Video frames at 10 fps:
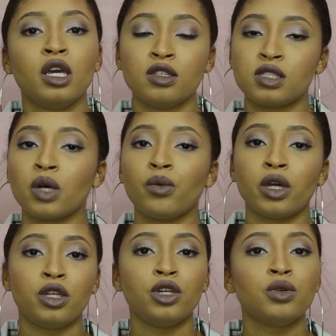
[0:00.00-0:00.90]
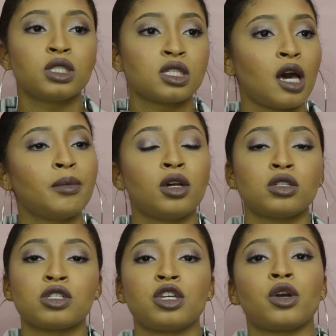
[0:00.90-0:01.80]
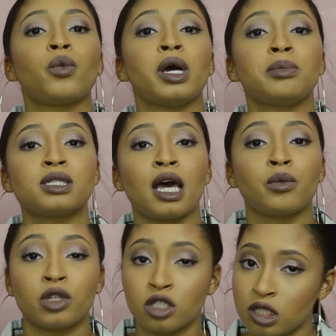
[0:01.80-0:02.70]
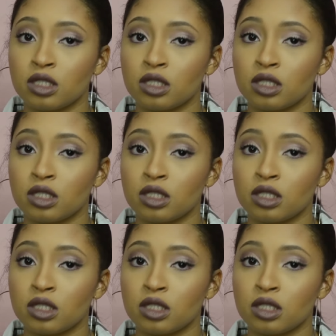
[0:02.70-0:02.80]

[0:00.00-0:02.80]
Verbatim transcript: If someone new is coming onto your website, which